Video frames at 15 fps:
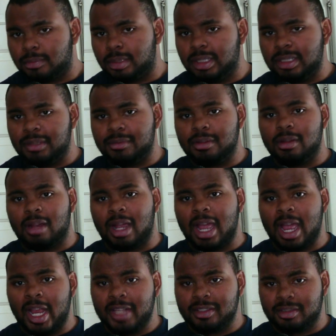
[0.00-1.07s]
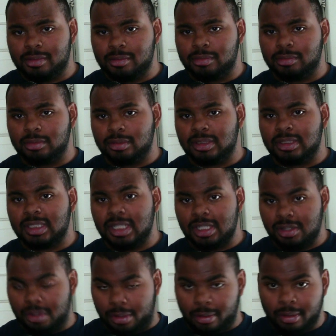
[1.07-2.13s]
and if you're a high school
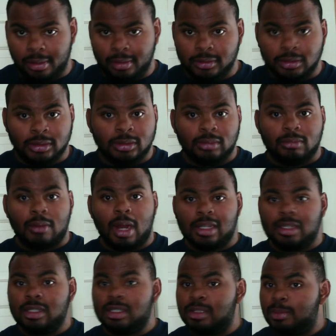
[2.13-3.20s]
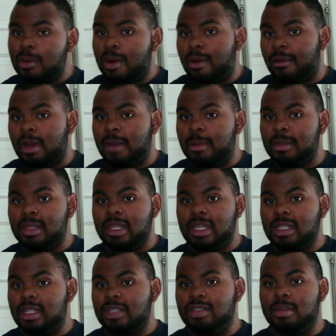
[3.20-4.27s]
senior watching this program and
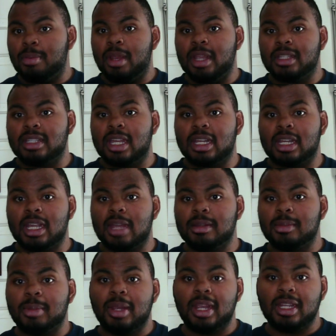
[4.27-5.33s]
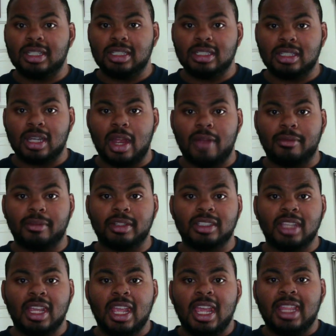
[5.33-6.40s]
think that your parents ought to come to parent-teacher conference,
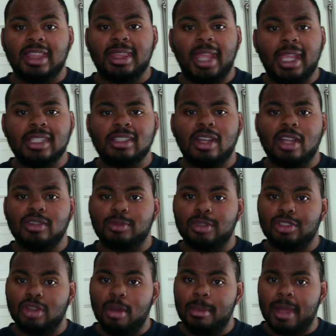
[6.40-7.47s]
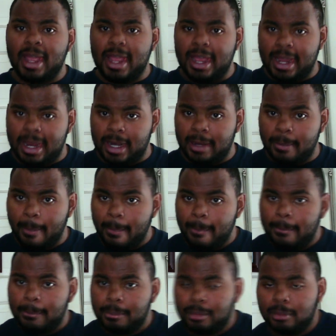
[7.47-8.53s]
that starts with your behind
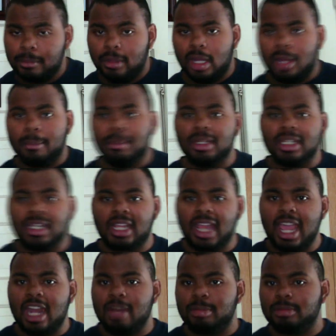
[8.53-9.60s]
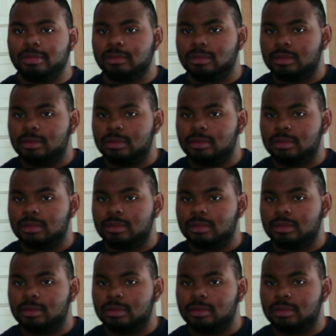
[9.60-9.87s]
being accountable.